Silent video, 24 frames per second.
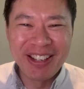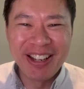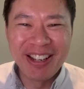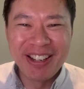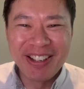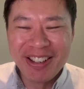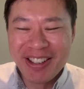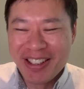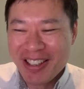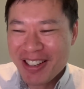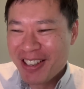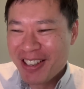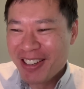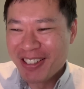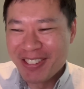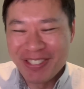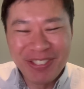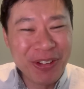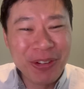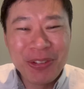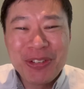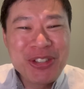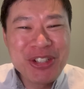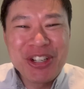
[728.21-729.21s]
And
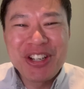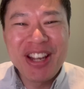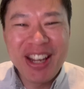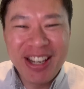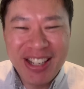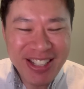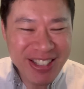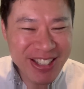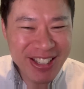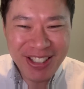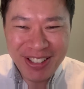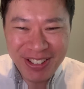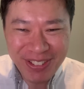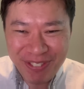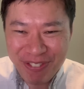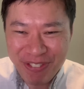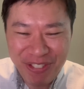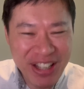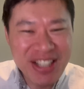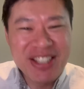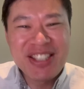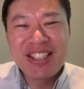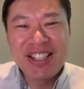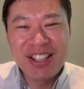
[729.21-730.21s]
don't drink anything
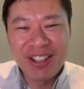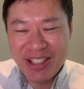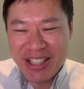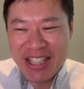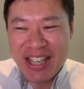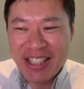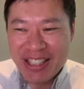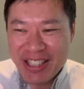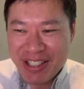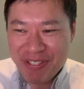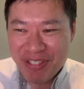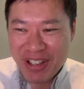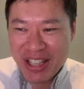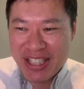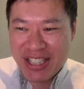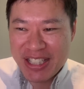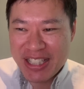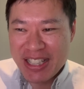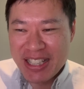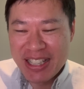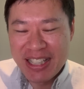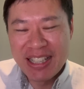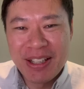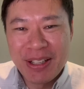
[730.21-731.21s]
fancy or eat anything
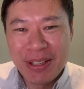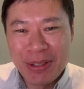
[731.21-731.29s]
fancy.